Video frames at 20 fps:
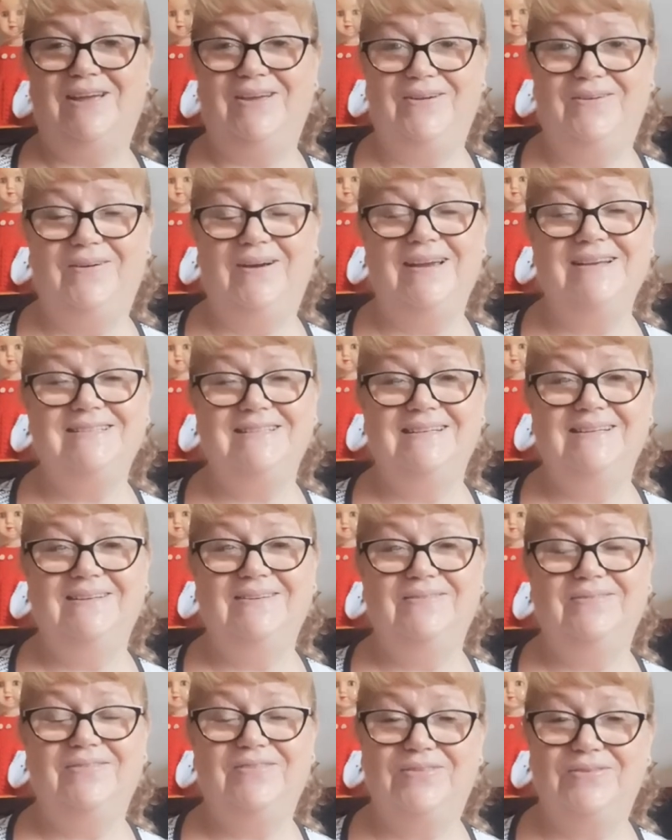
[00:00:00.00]
a great deal
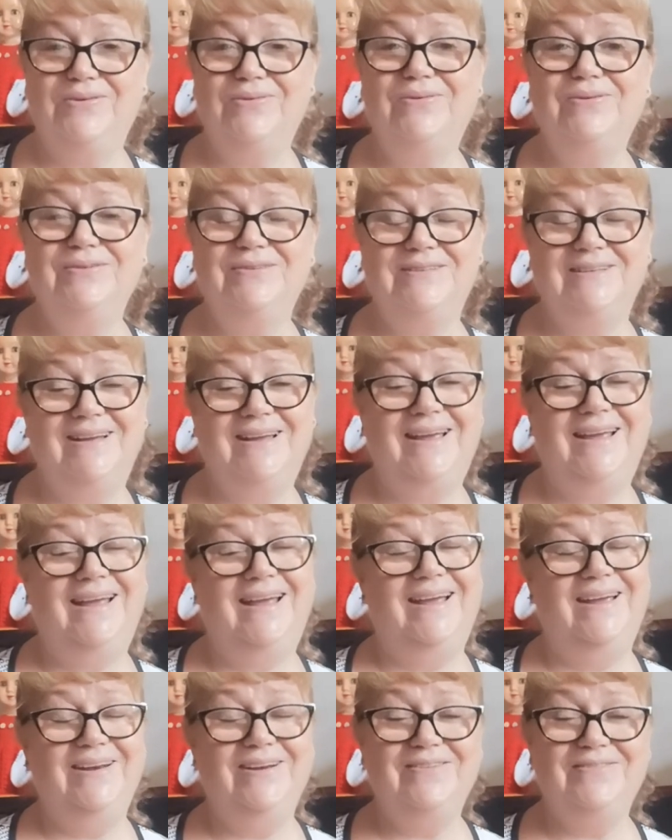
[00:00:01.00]
of thought,
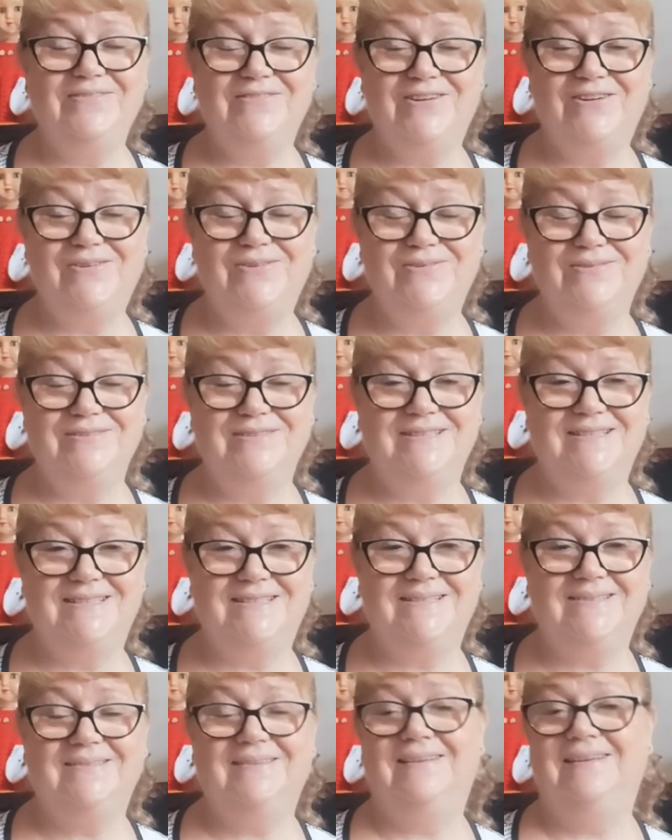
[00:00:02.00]
and of
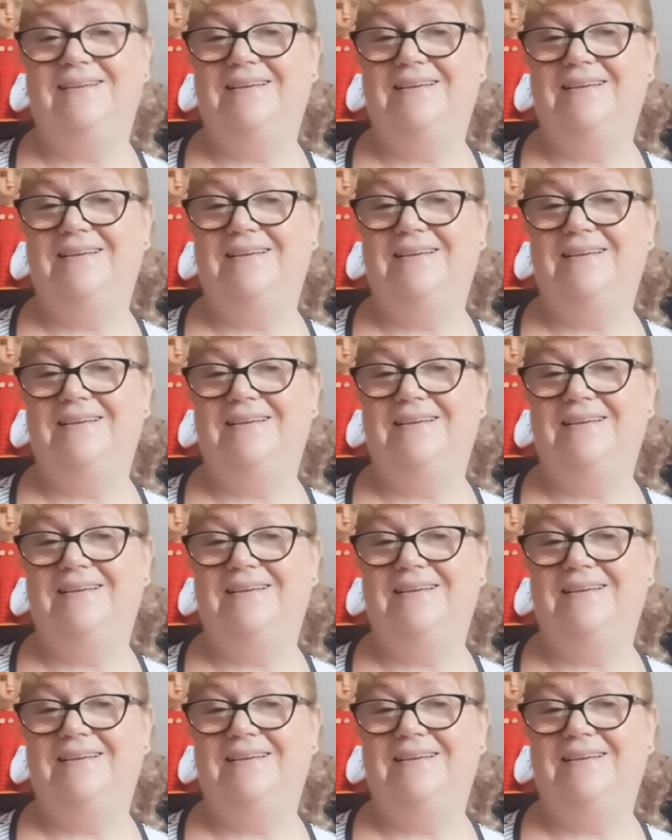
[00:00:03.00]
course,